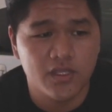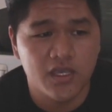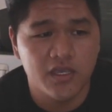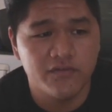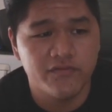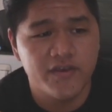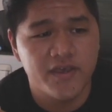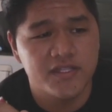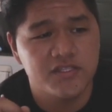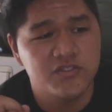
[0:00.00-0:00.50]

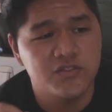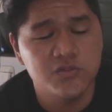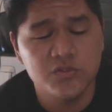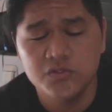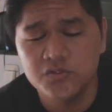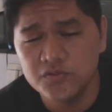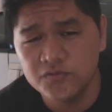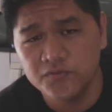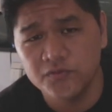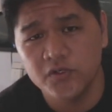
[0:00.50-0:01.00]
I've had
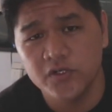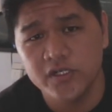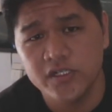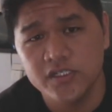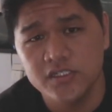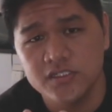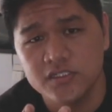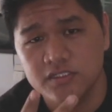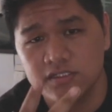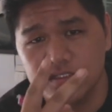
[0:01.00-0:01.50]
two
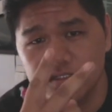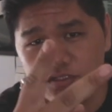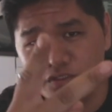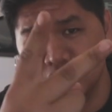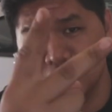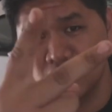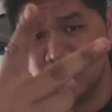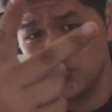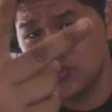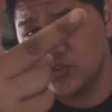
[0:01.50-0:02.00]

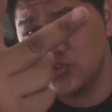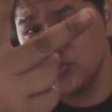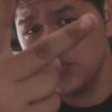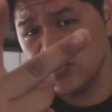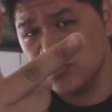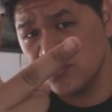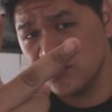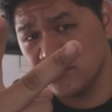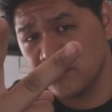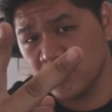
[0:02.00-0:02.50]

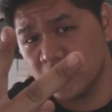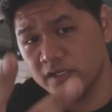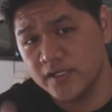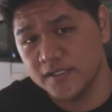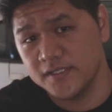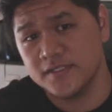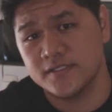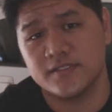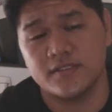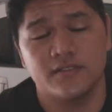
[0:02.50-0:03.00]

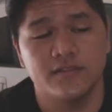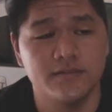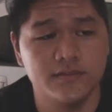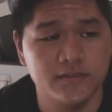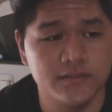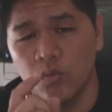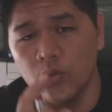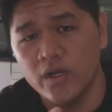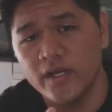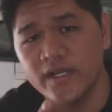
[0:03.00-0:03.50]
240s.
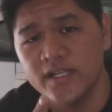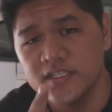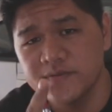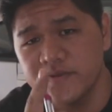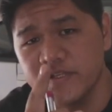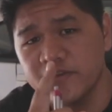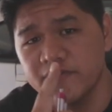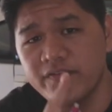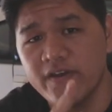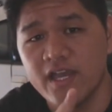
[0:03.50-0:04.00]
One has
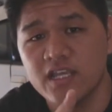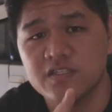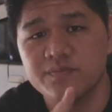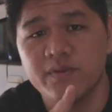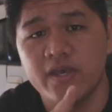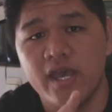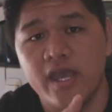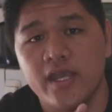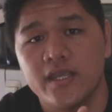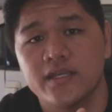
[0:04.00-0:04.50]
been a
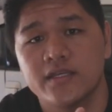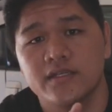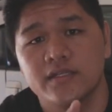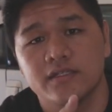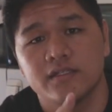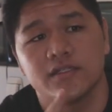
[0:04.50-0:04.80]
fastback.